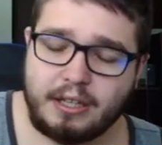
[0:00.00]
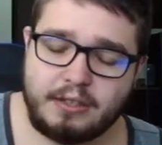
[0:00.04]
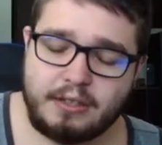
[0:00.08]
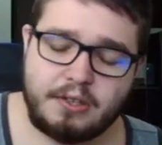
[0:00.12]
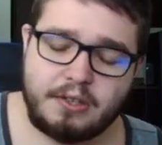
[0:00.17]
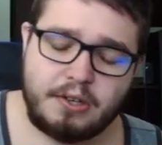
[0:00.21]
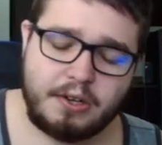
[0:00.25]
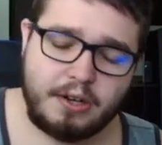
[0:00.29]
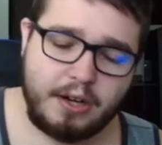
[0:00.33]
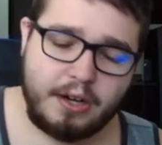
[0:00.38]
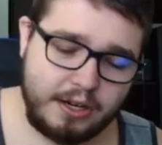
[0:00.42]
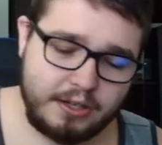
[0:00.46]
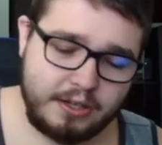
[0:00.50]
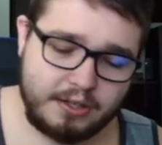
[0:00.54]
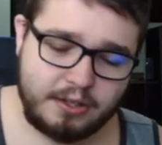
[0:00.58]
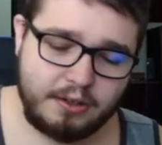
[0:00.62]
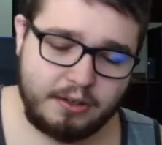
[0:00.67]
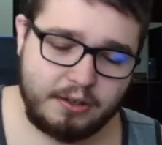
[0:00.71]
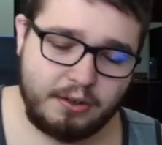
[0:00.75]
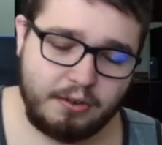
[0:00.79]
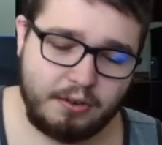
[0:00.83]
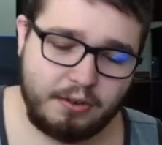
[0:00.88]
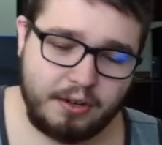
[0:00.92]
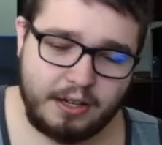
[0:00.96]
as you guys
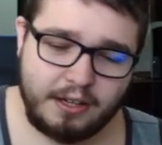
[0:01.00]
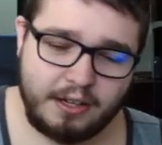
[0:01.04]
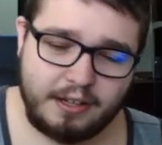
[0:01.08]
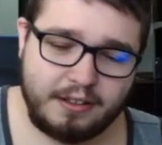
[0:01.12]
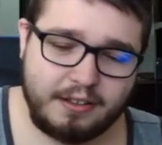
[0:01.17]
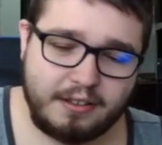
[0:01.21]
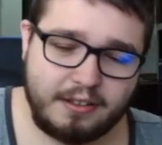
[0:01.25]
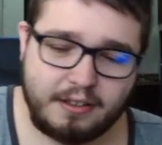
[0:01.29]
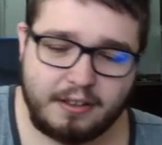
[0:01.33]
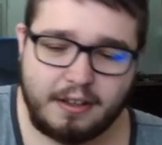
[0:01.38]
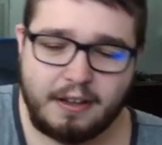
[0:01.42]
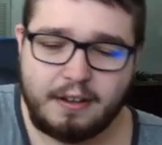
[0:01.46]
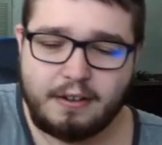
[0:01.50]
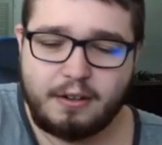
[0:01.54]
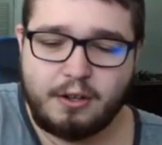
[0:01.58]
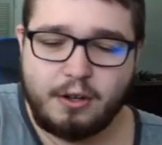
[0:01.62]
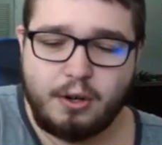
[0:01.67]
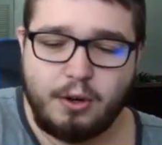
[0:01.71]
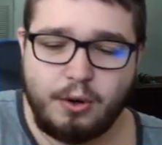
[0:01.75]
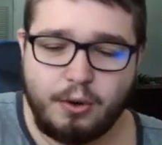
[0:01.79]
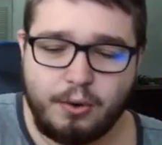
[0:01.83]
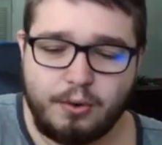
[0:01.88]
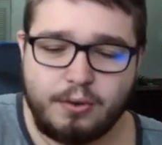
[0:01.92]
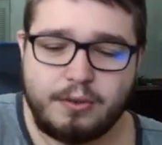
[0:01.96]
know, I can
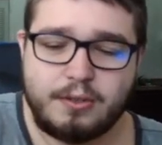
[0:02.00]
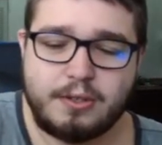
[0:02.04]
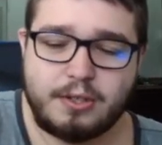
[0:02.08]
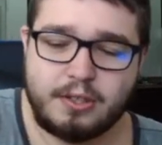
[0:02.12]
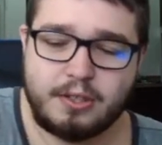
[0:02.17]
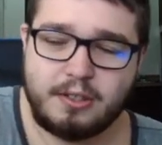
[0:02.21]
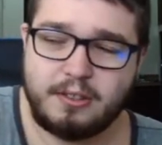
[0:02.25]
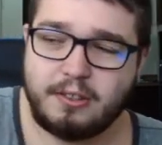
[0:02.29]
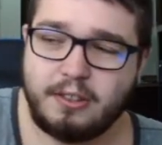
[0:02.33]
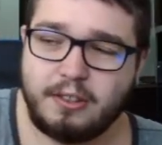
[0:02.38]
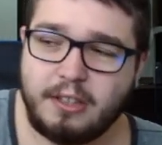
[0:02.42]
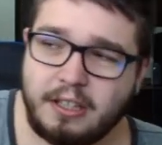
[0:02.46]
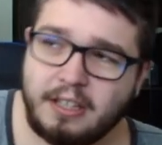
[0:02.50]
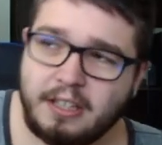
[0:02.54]
code. So,